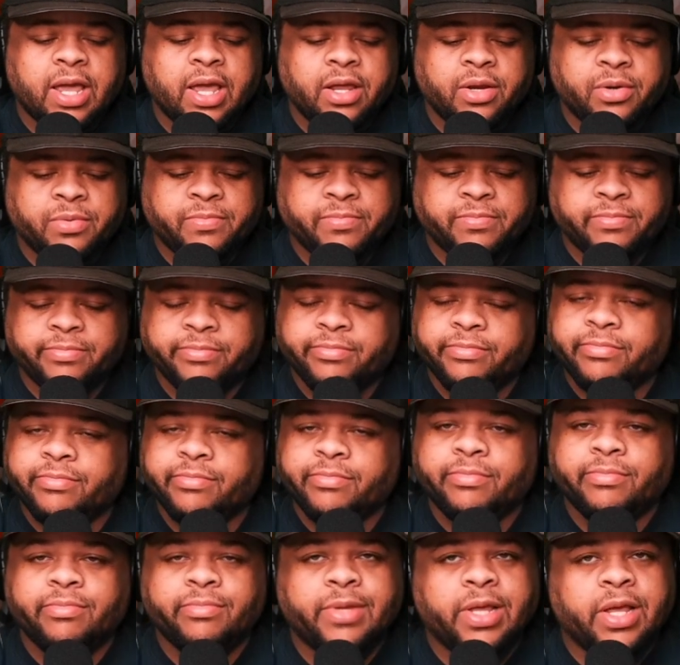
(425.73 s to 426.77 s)
Adam.
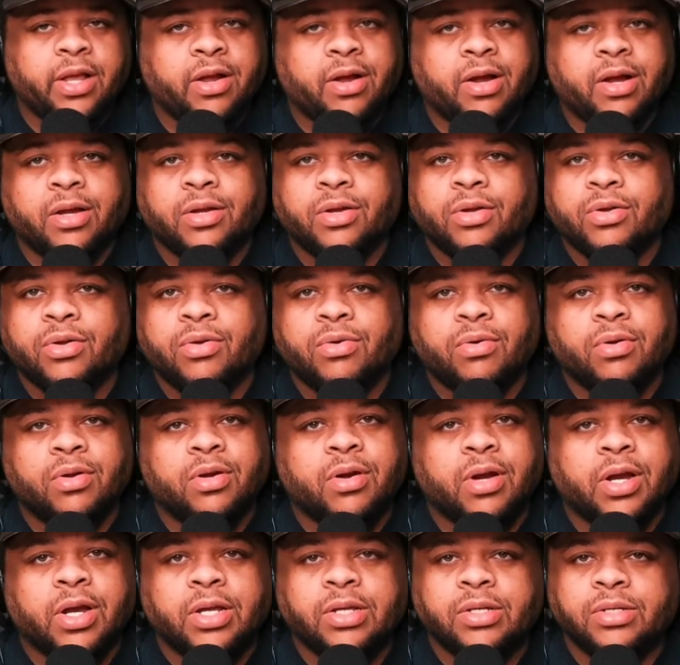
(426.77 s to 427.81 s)
They are here going
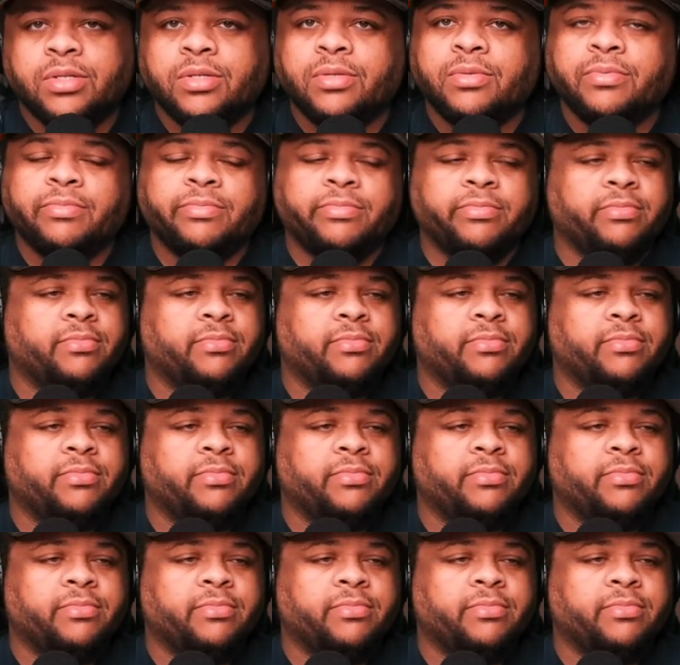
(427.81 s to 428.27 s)
crazy.